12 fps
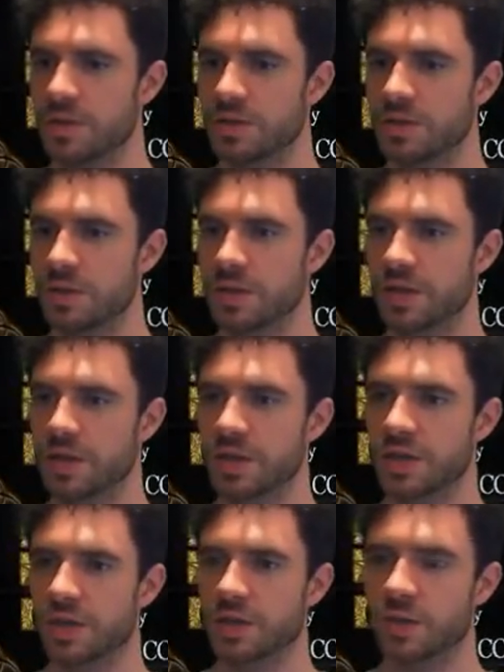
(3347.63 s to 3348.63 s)
so I can
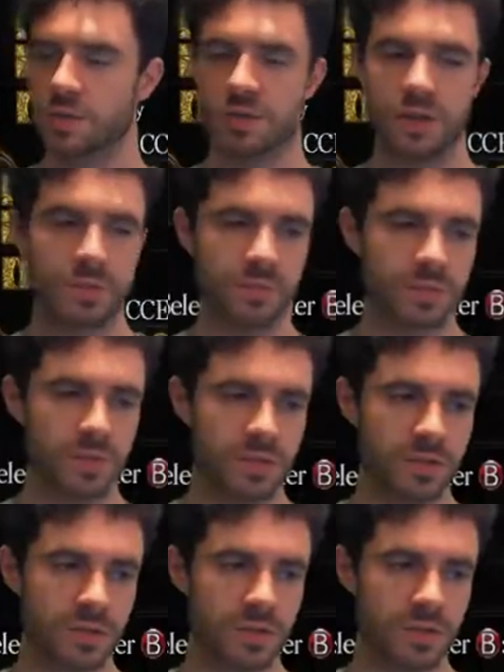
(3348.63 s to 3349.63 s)
get closer
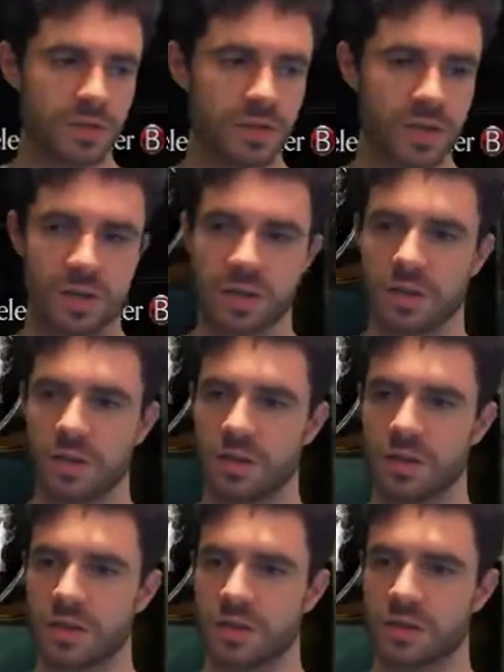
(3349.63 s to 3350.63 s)
to using
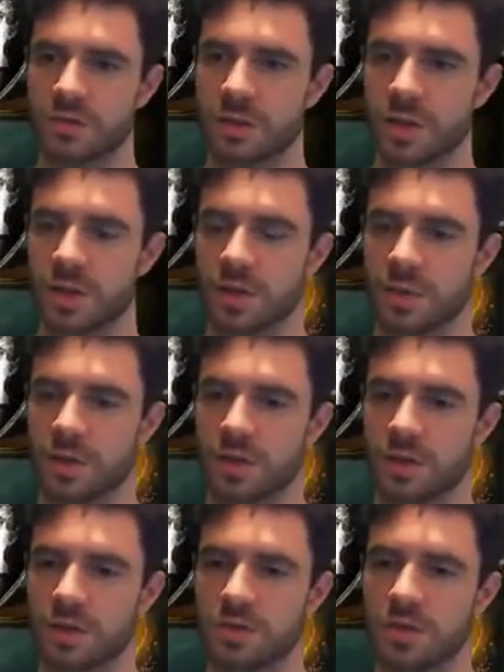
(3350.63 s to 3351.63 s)
the spear that I want to
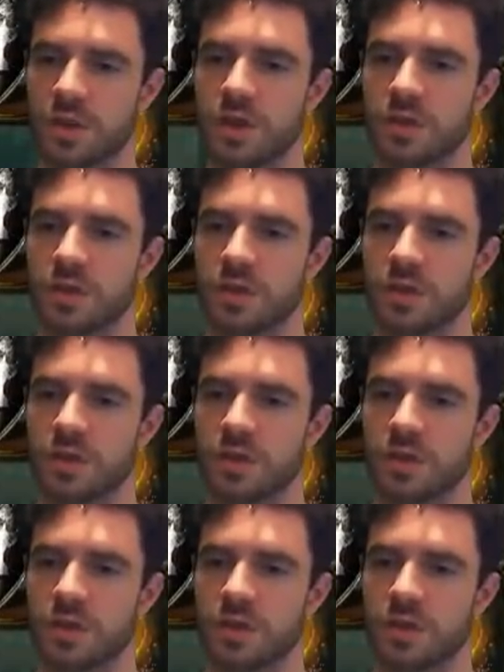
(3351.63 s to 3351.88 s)
use.